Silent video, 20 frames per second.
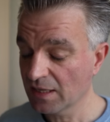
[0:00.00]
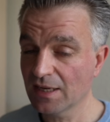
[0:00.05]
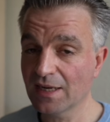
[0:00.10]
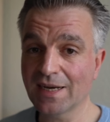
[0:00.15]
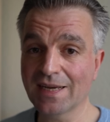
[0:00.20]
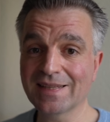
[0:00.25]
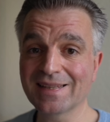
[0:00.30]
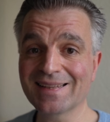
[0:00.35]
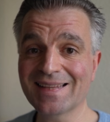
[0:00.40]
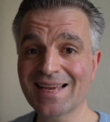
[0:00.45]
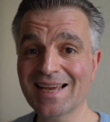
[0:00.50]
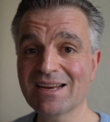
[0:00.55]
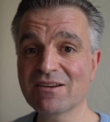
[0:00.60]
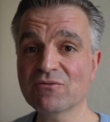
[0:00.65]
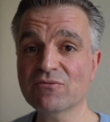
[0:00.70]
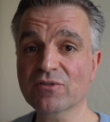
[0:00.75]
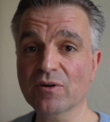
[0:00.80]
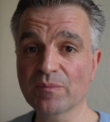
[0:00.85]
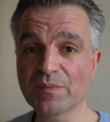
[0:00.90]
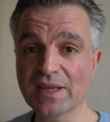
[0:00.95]
And then
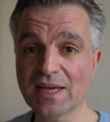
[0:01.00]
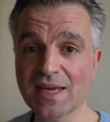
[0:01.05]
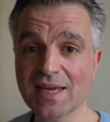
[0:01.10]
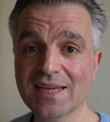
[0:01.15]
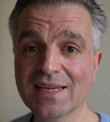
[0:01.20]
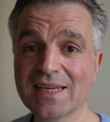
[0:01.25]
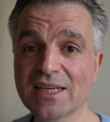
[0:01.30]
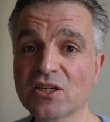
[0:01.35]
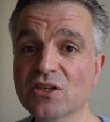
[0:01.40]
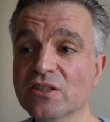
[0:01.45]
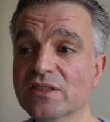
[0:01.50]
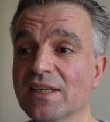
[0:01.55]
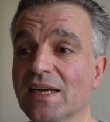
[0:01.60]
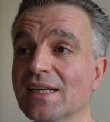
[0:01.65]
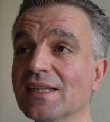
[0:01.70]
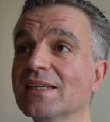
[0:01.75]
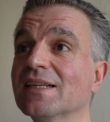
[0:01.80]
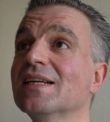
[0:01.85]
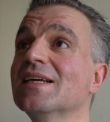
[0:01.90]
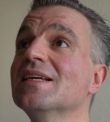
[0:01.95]
from there he could
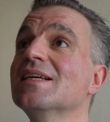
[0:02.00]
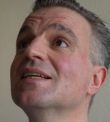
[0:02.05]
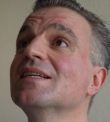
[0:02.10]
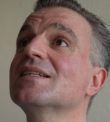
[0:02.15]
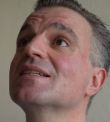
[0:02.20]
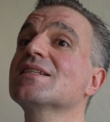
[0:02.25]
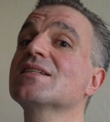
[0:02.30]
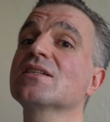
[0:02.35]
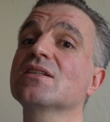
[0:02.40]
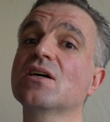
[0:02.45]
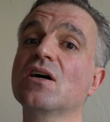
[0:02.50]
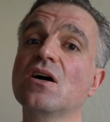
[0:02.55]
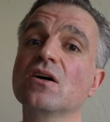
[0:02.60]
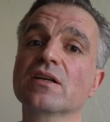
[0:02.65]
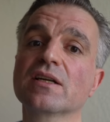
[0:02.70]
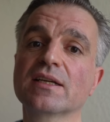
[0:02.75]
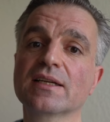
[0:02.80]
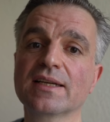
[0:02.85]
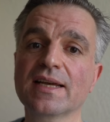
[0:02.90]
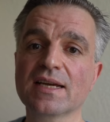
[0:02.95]
then
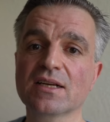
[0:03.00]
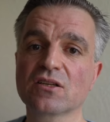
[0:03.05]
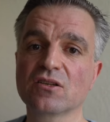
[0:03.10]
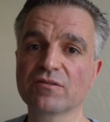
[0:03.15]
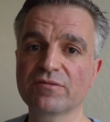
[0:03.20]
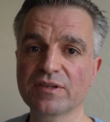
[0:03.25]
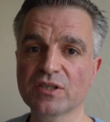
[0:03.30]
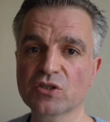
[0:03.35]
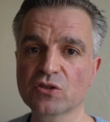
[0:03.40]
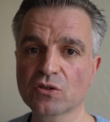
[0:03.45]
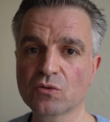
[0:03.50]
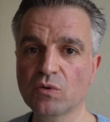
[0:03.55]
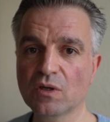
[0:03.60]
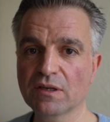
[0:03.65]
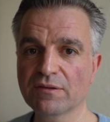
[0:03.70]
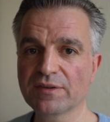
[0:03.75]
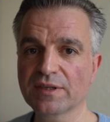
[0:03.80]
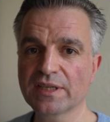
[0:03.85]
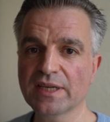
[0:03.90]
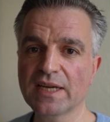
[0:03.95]
start and get an official
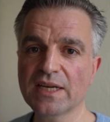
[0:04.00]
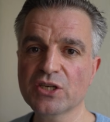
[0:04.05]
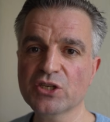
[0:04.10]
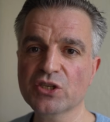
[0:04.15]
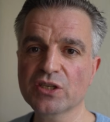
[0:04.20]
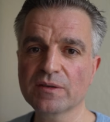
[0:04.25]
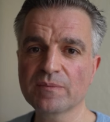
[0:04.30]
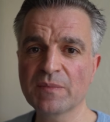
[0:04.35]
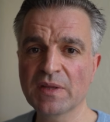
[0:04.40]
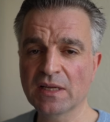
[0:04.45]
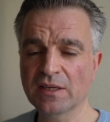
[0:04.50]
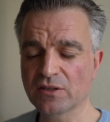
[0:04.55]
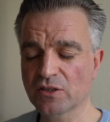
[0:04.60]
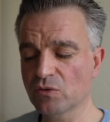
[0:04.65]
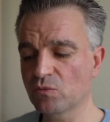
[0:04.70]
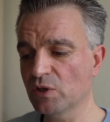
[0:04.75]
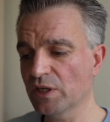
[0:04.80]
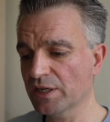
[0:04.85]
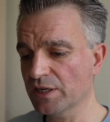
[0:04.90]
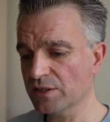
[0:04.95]
qualification
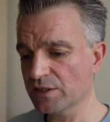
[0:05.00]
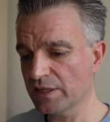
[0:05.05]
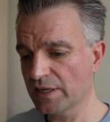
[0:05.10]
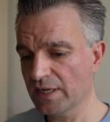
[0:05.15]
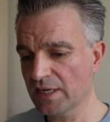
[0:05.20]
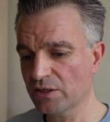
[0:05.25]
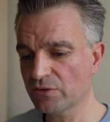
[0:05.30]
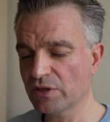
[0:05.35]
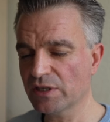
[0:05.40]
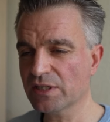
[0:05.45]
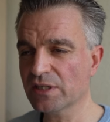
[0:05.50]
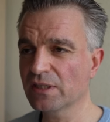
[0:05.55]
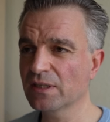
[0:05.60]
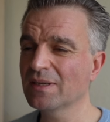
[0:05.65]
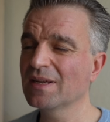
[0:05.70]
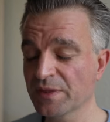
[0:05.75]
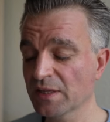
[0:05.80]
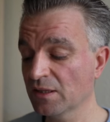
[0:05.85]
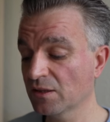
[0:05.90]
to work as a hairdresser.